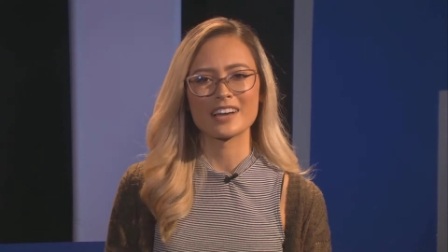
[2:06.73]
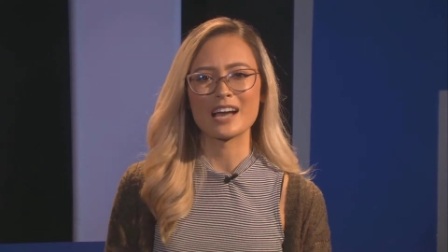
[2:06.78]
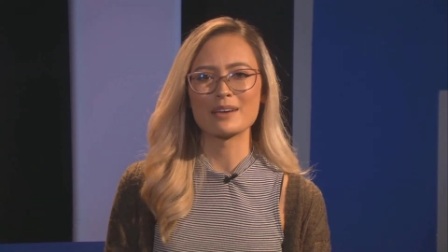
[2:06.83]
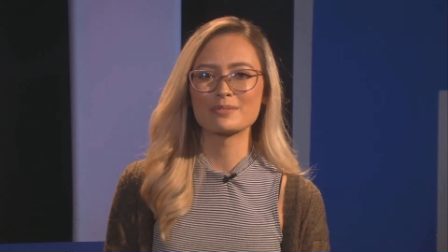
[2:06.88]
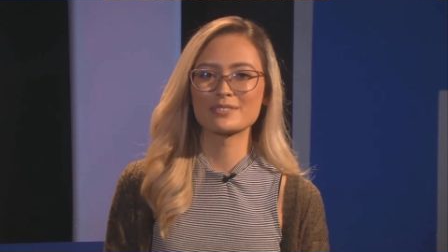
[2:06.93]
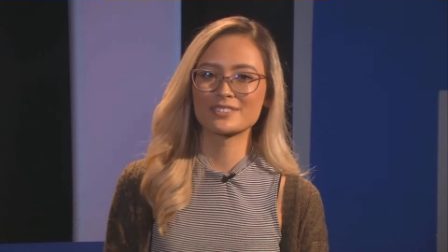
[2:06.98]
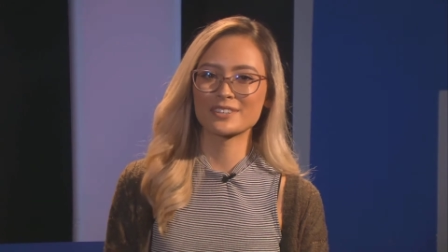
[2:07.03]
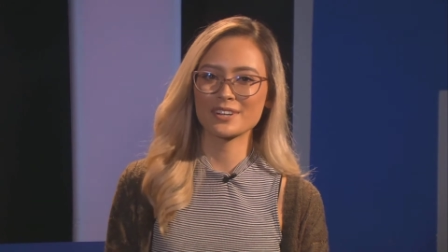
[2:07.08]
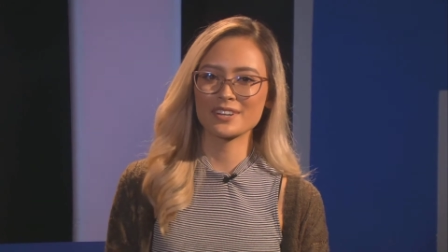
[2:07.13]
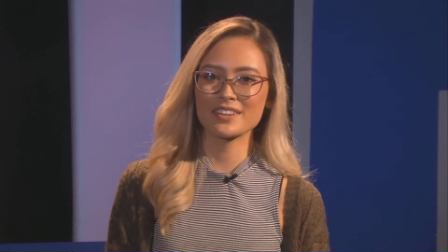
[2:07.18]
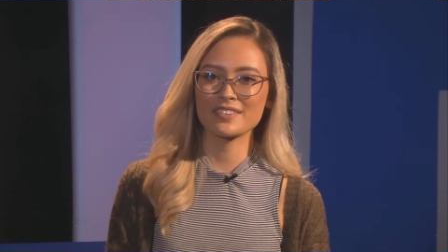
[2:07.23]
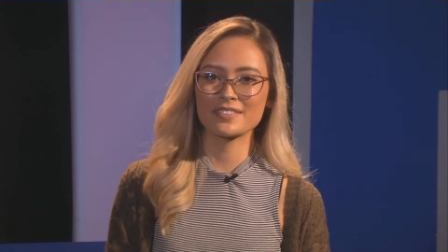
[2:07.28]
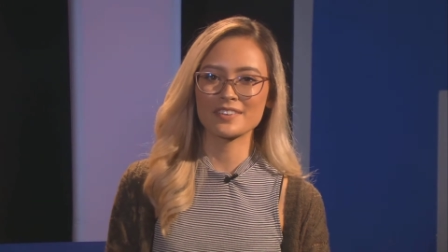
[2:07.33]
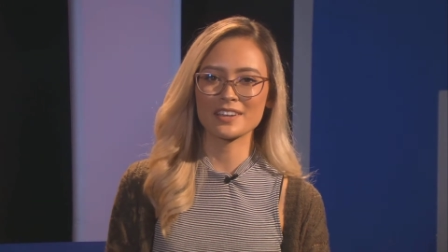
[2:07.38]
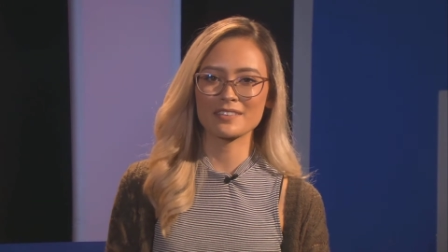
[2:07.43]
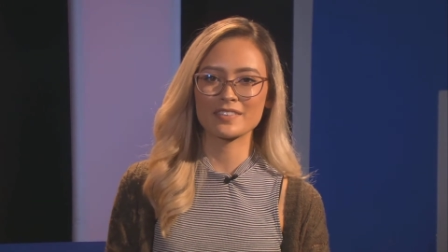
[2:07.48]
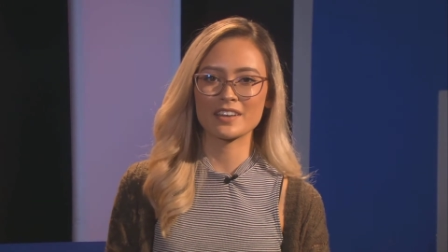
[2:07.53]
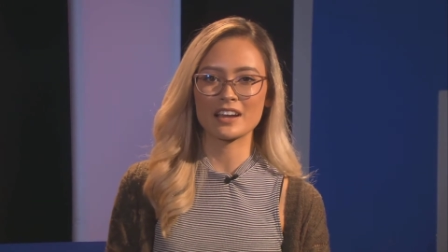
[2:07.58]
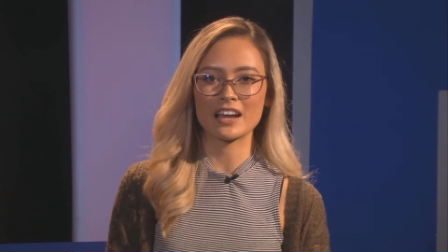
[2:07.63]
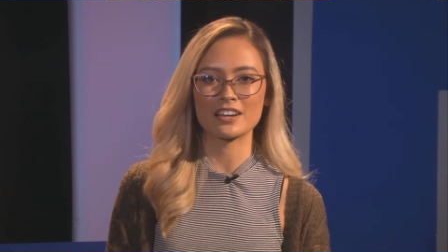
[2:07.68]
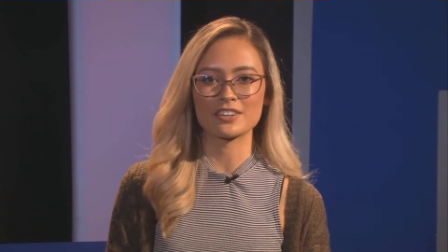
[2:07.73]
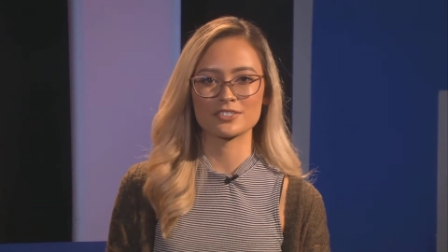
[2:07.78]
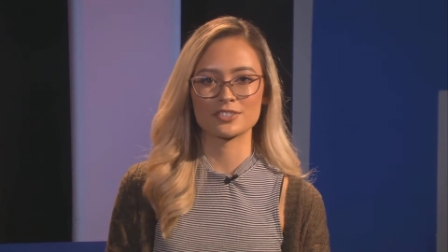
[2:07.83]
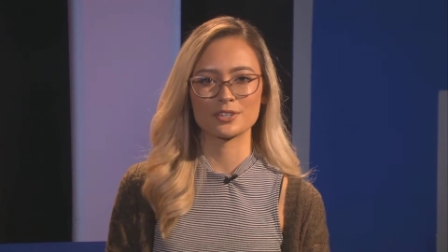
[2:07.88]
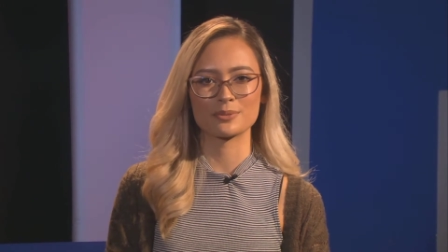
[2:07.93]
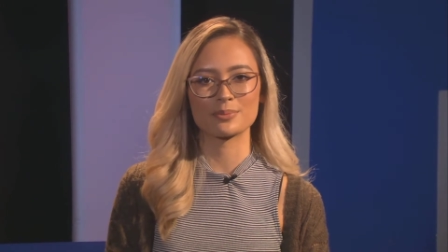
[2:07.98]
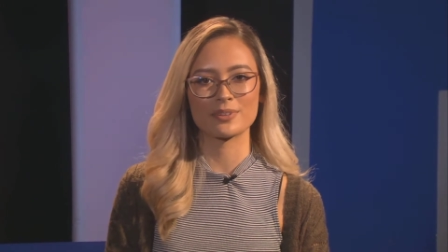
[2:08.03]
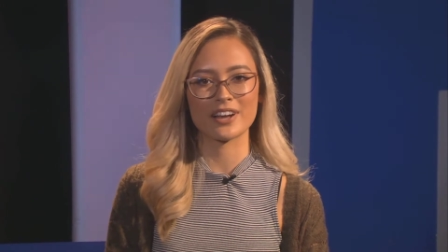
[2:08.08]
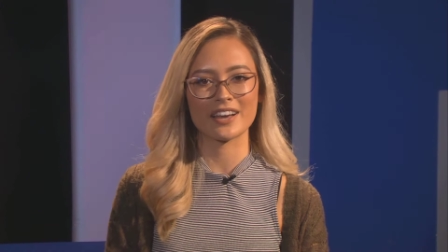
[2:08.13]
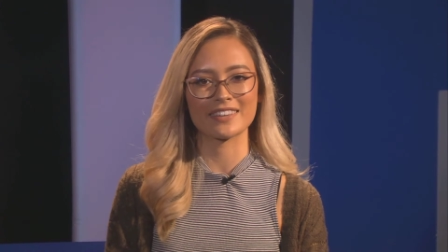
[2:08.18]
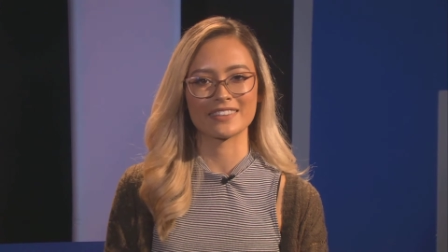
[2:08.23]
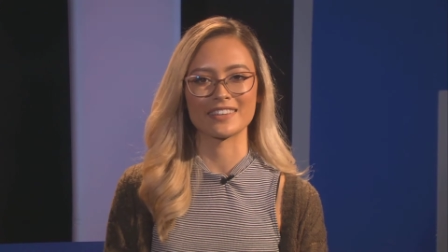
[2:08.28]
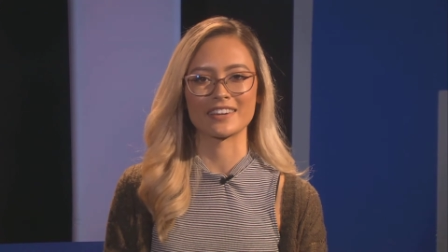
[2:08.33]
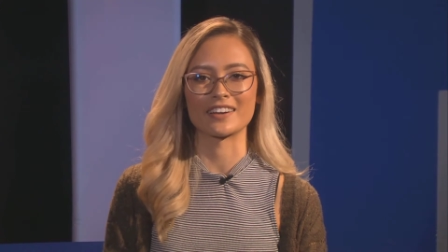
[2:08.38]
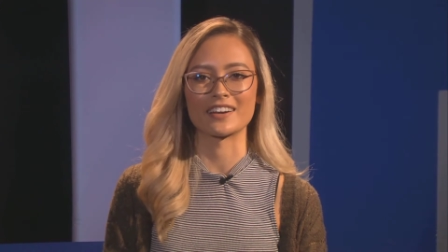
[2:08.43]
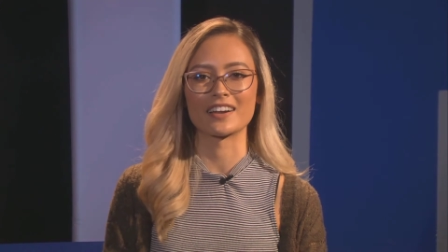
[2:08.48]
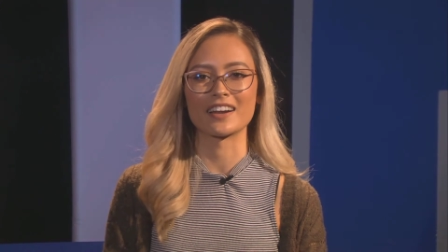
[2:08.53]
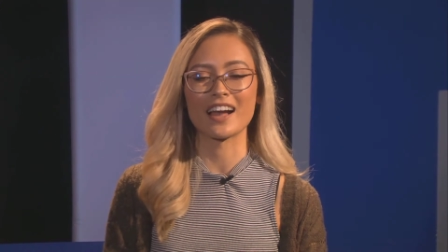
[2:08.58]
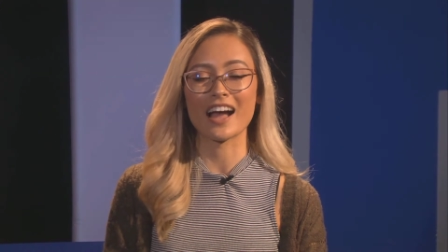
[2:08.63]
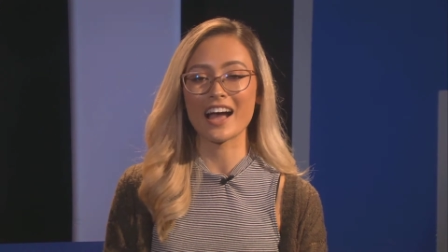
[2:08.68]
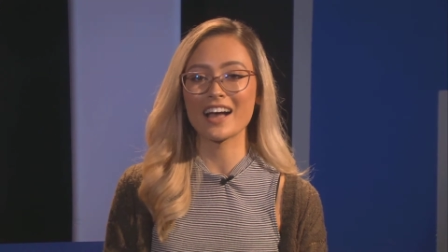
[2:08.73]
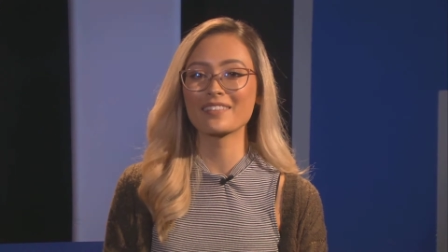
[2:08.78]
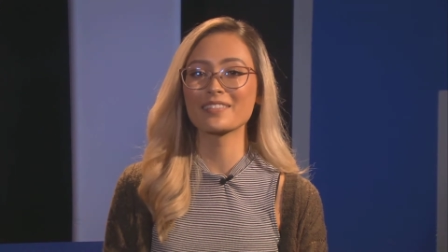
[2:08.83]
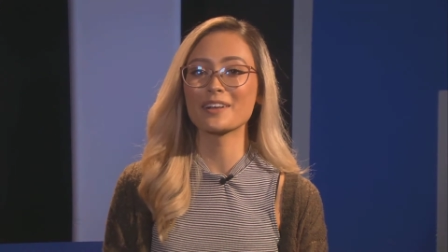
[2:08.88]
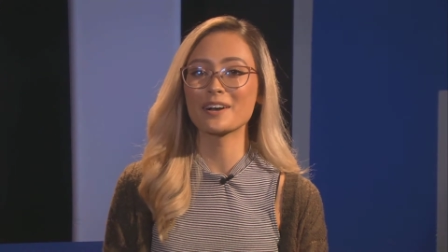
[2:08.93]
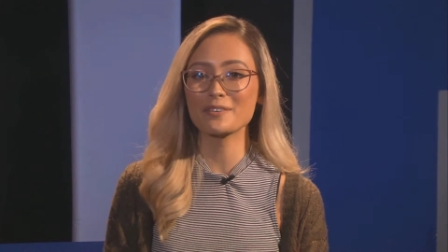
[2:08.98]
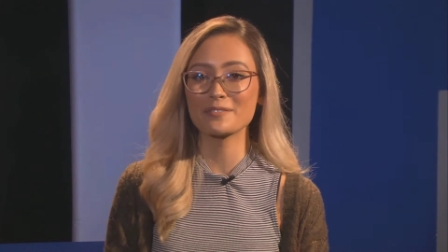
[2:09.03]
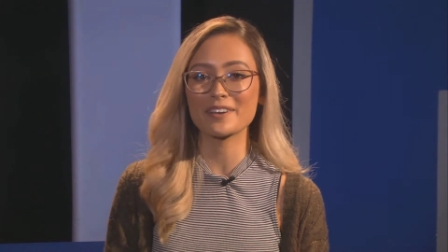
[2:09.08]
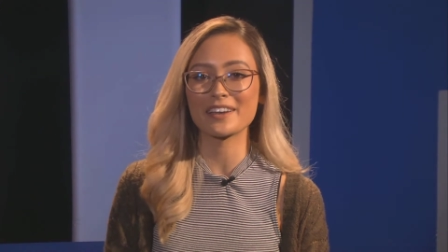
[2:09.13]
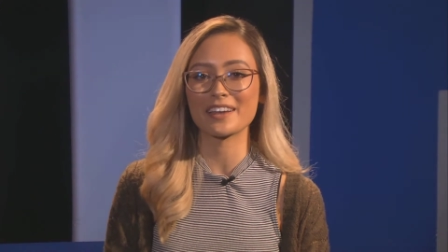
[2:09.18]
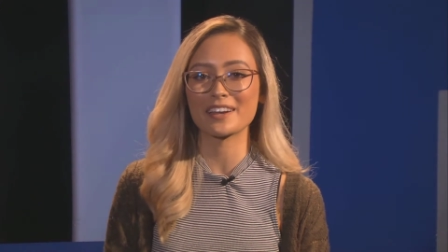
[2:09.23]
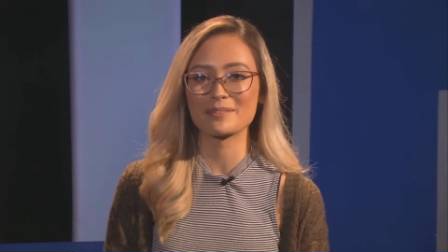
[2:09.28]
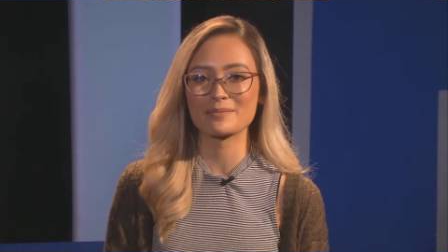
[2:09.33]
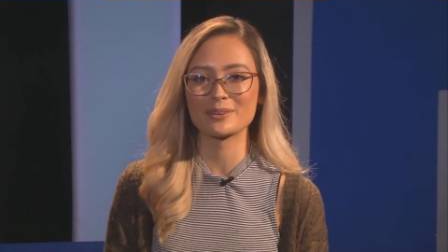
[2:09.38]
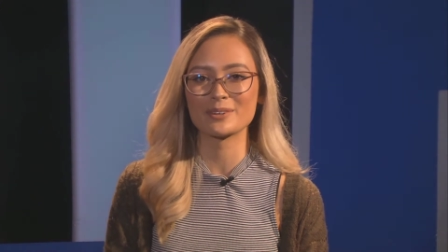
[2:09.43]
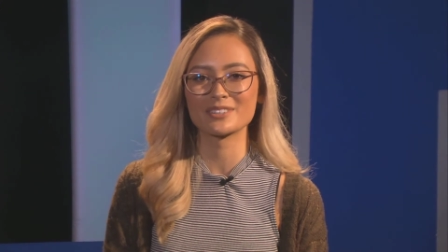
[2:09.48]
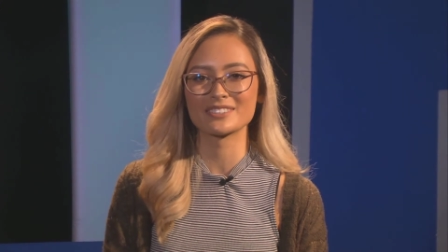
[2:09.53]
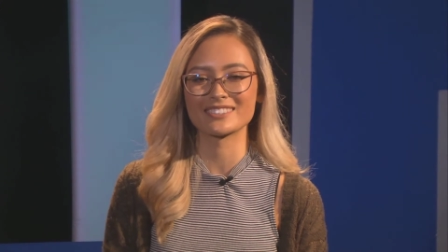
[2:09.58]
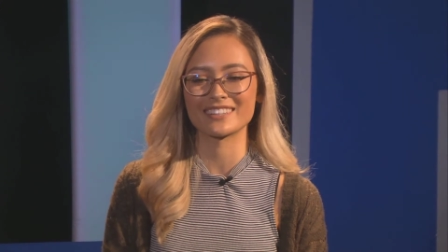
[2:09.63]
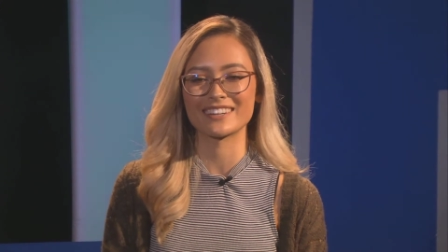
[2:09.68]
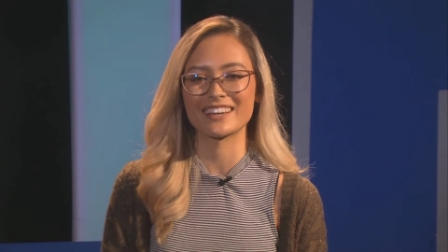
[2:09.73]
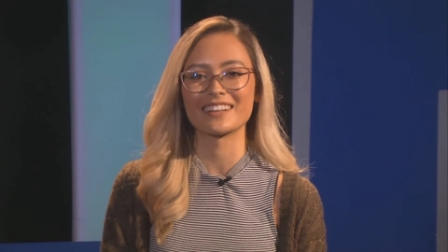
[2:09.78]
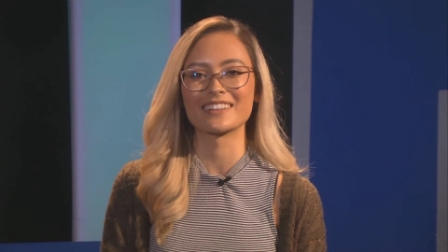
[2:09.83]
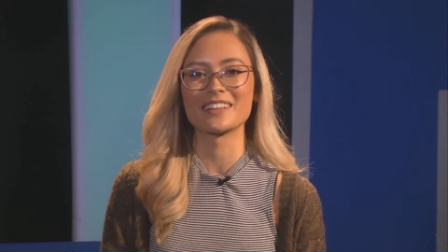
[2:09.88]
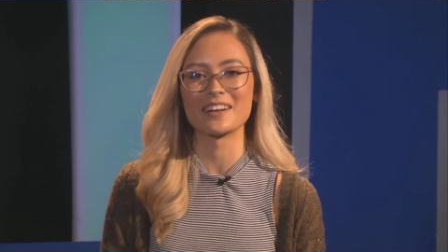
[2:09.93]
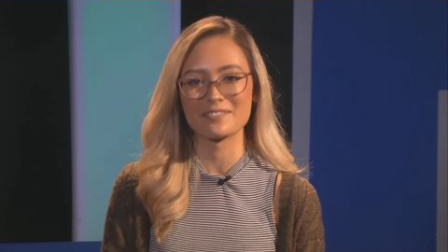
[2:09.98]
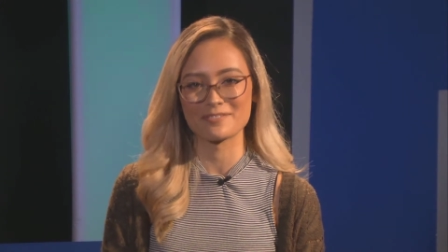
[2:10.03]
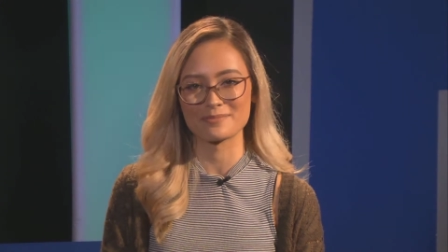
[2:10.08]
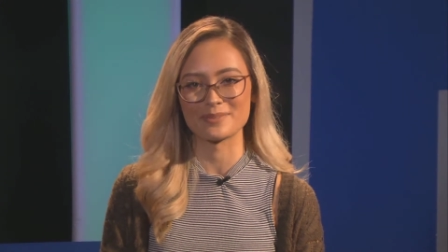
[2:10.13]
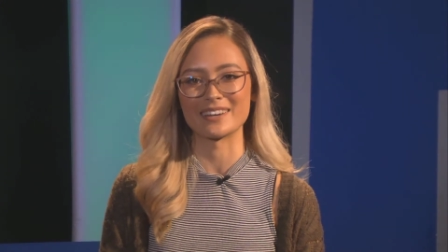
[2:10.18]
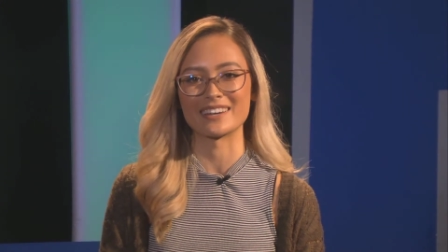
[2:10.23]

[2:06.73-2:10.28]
I'm starting to think that I should apply there. I love animals and I love